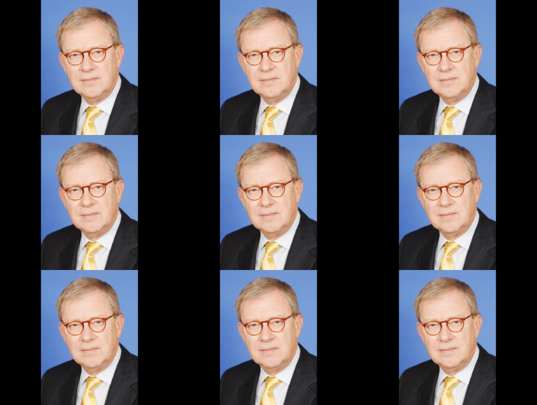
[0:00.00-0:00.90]

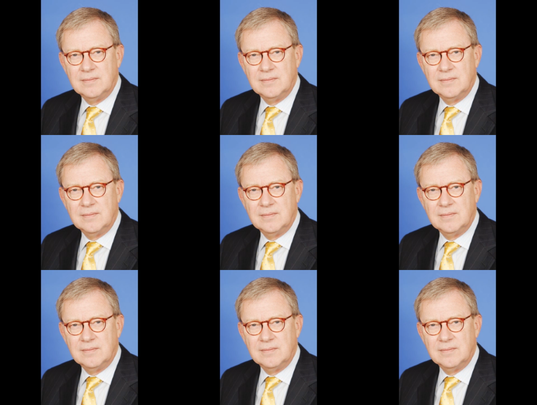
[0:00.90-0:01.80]

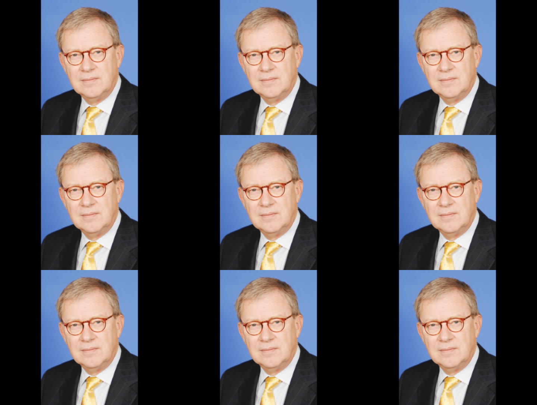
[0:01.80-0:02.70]

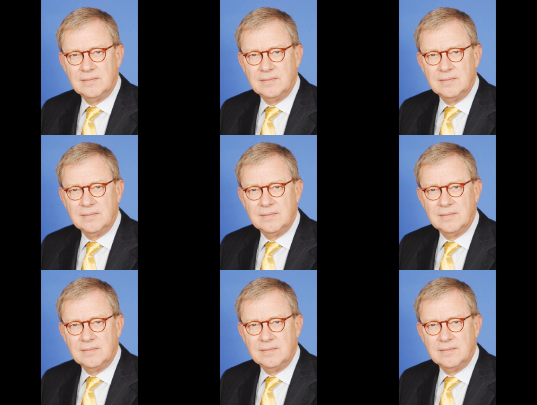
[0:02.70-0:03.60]

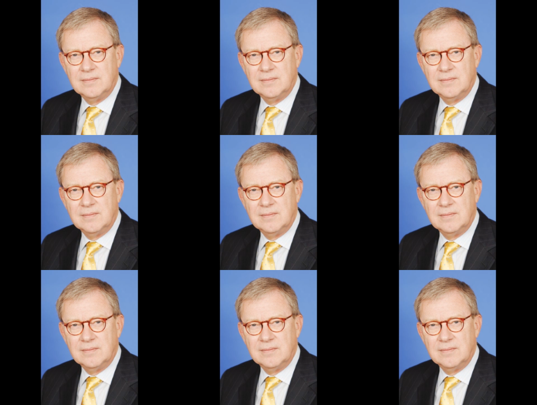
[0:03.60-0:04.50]

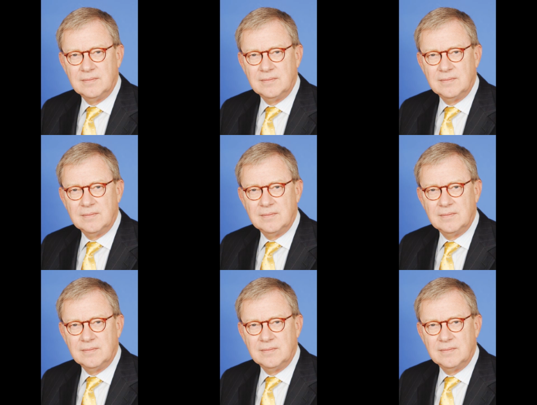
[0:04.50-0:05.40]

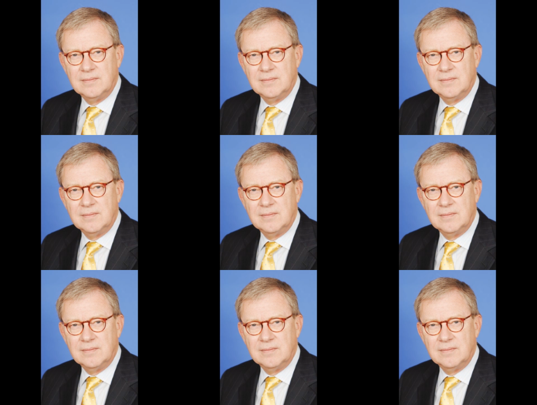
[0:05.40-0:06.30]

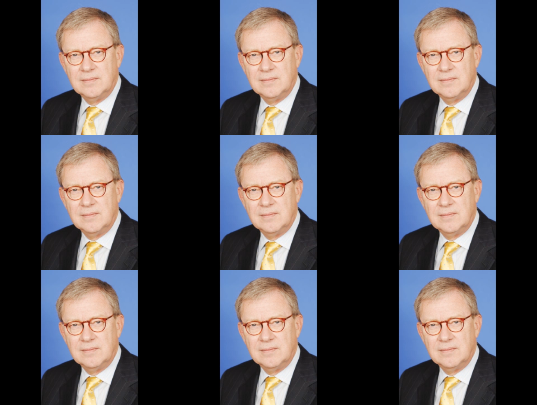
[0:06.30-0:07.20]

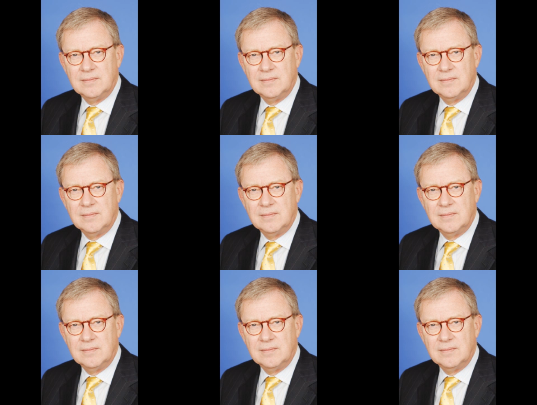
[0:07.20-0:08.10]
(no lip movement)